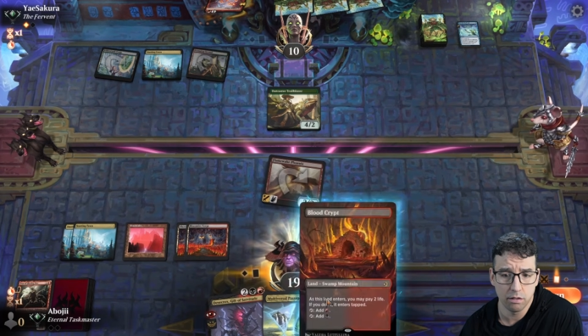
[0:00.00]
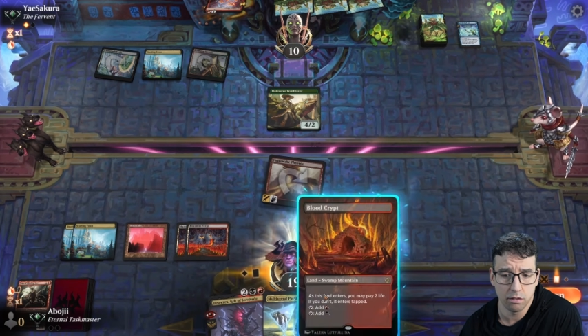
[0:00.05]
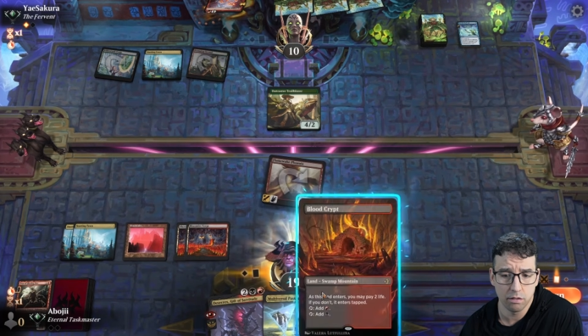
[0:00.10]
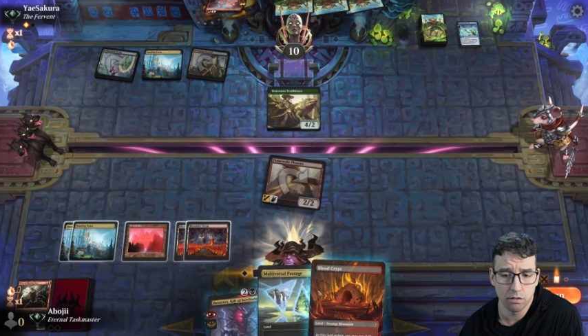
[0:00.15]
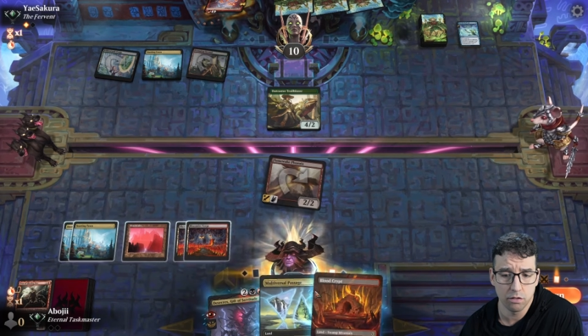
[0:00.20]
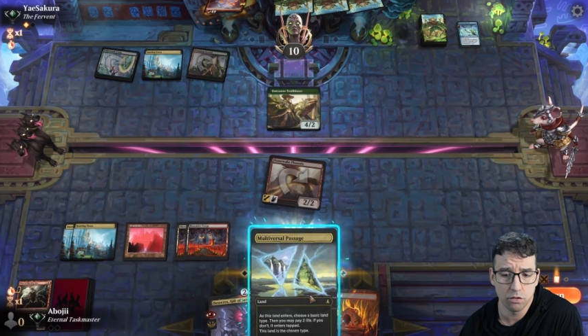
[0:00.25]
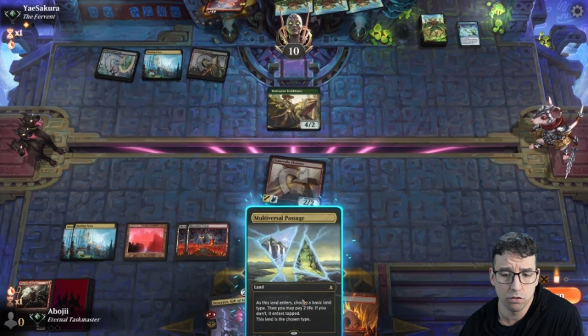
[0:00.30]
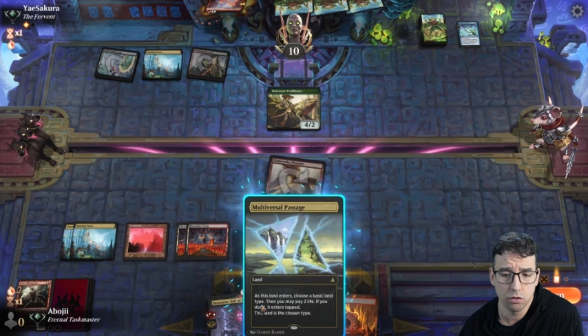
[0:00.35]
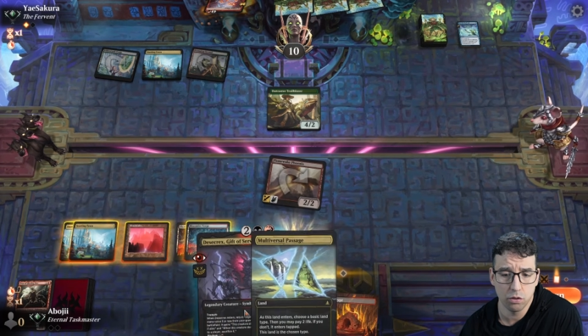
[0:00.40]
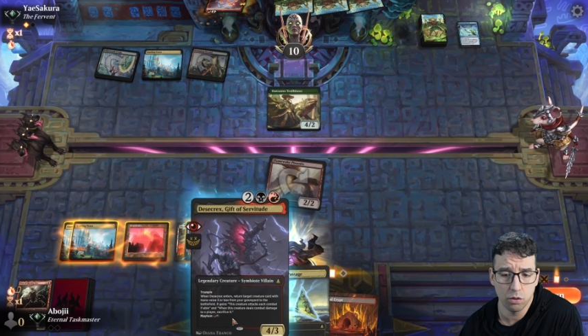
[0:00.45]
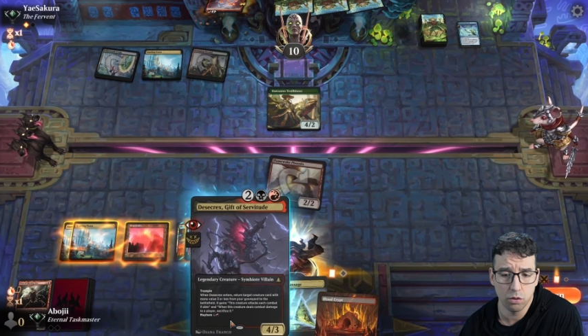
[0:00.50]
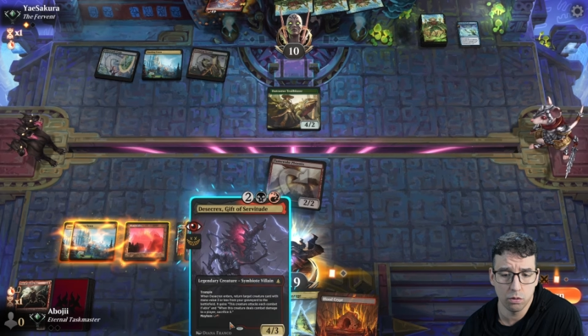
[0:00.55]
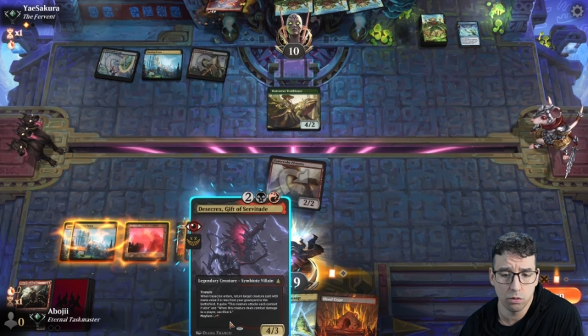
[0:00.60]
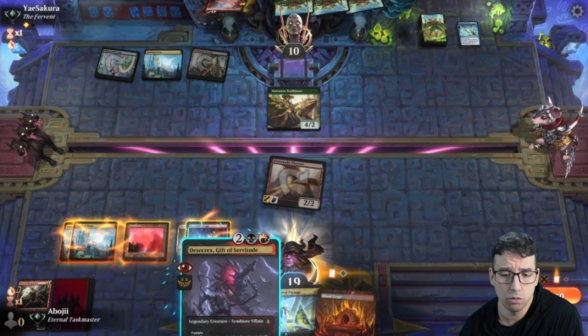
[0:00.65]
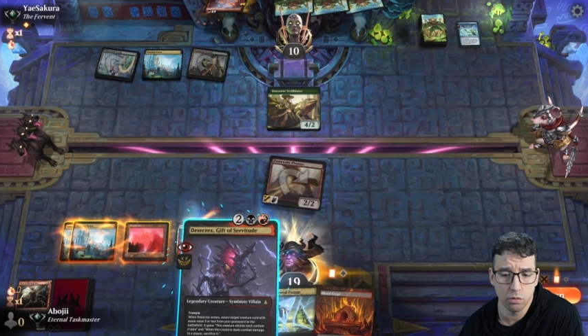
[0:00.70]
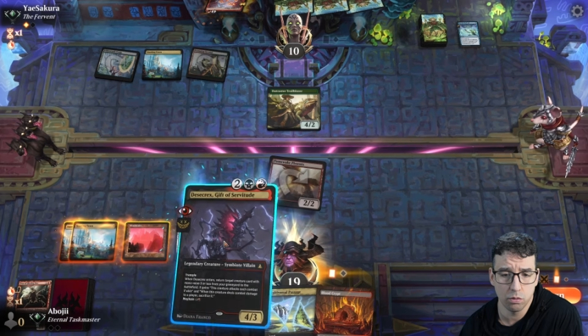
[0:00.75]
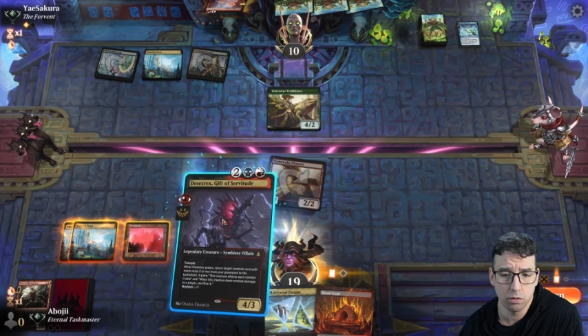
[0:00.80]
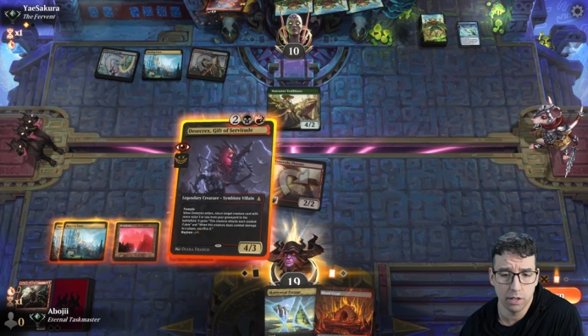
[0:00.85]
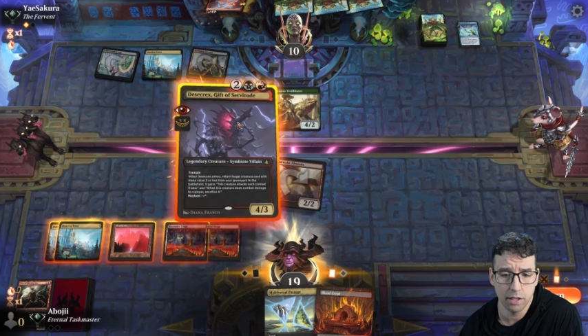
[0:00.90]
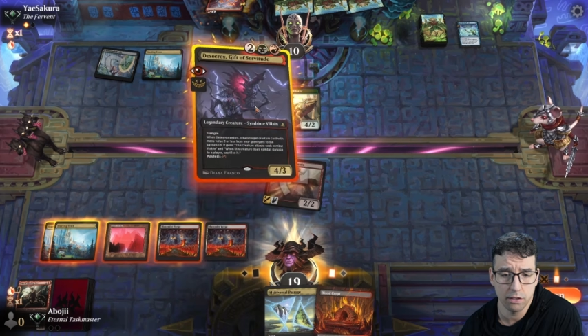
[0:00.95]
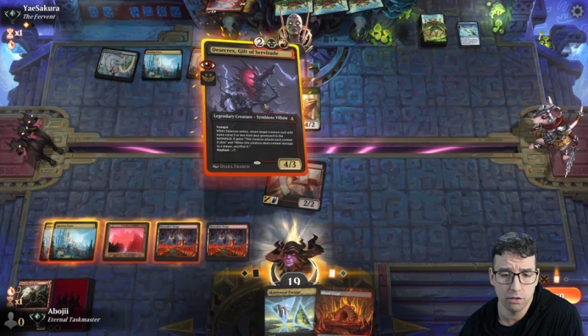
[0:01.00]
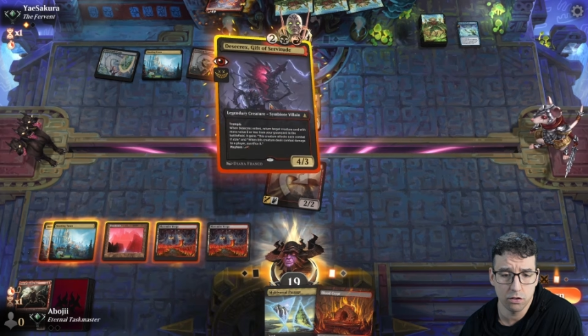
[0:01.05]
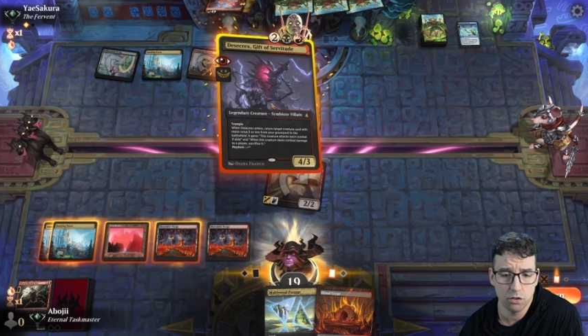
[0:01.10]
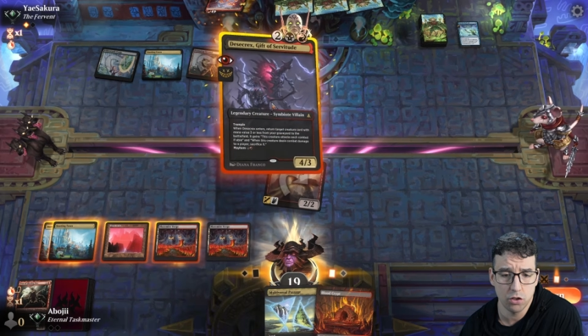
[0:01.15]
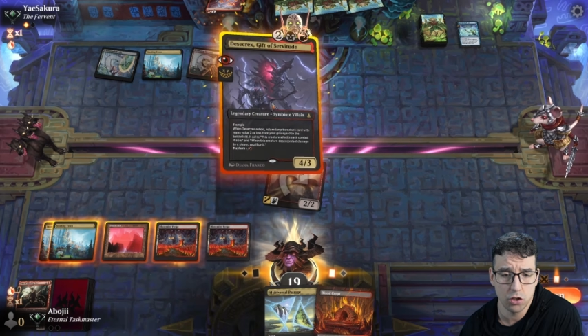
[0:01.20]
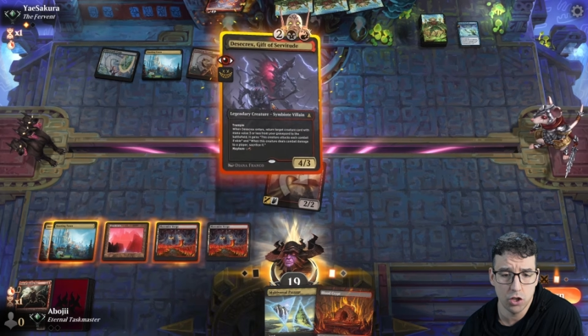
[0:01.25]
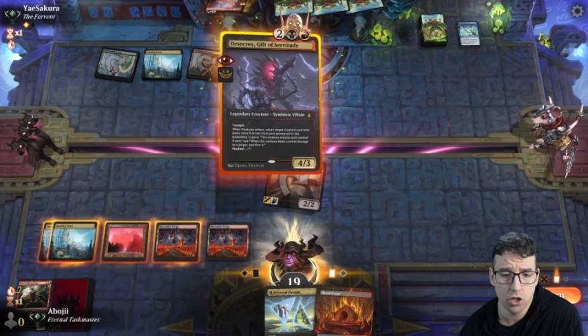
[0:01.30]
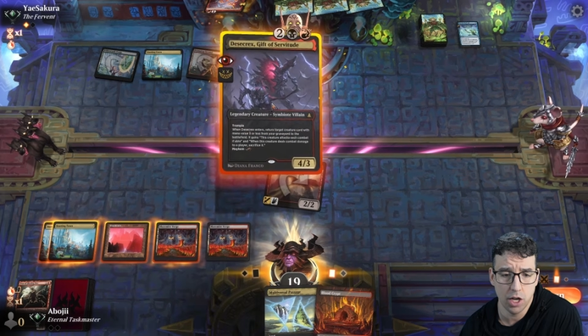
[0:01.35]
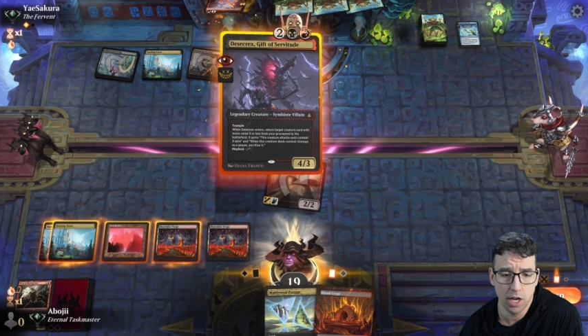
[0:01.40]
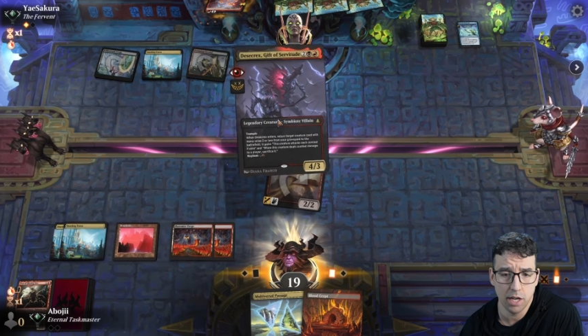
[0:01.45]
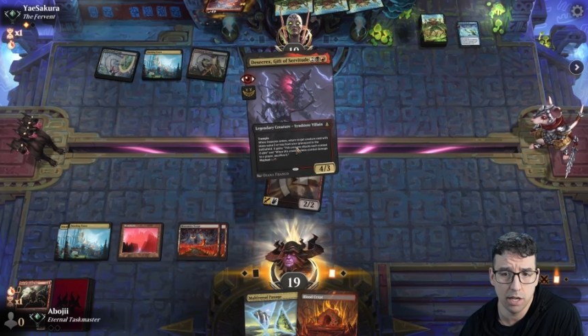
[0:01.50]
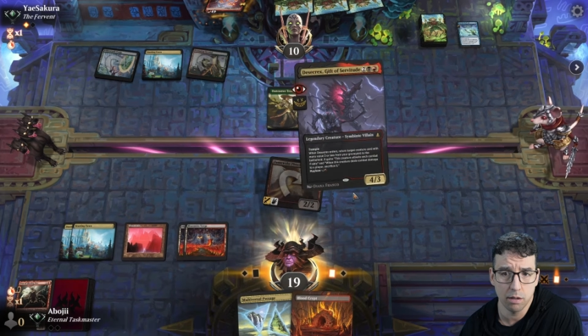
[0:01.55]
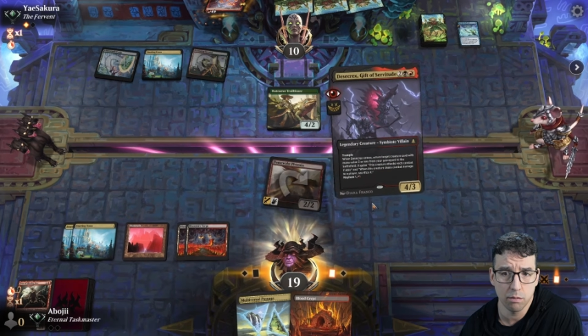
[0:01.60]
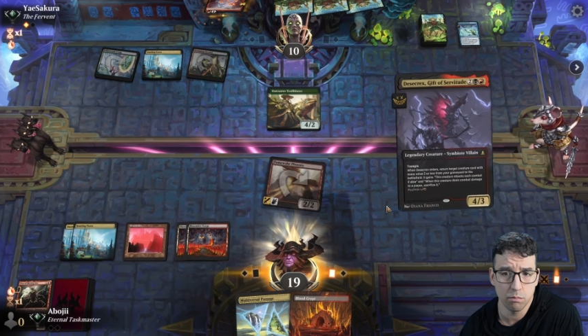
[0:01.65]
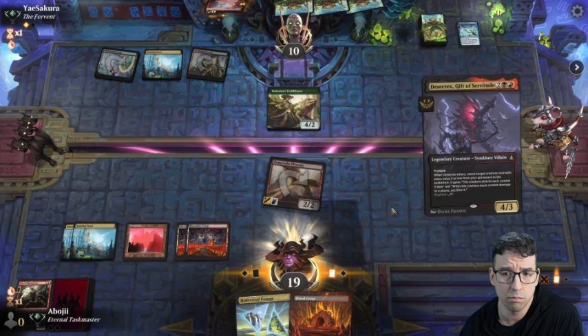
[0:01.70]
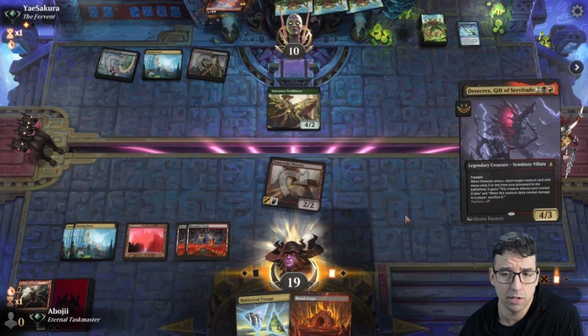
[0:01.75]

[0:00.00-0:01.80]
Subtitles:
So let's jam